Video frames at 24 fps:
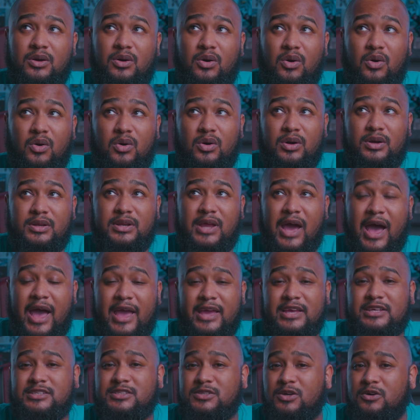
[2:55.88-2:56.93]
on
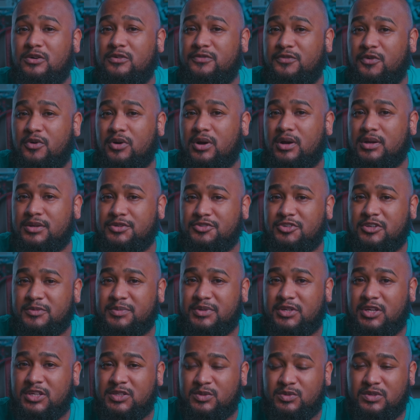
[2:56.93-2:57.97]
ISO 400
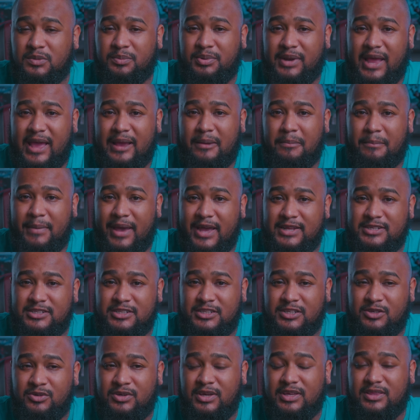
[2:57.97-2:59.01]
because with the
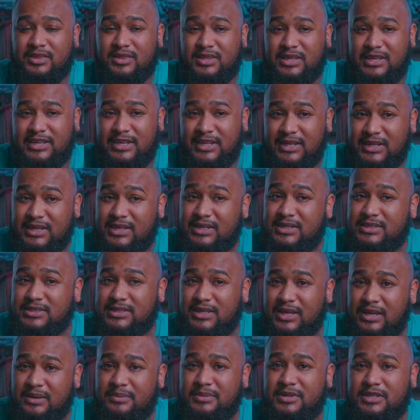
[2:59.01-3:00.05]
Blackmagic, you get the cleanest
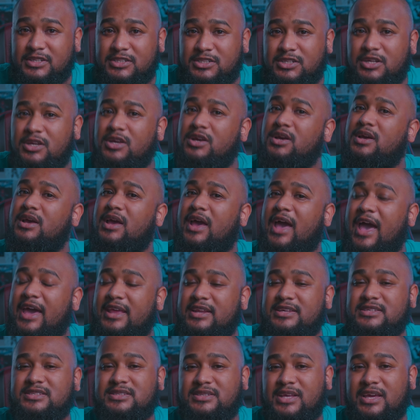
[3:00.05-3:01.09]
image
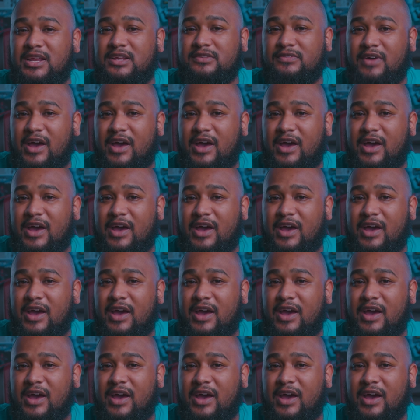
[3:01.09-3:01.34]
at its native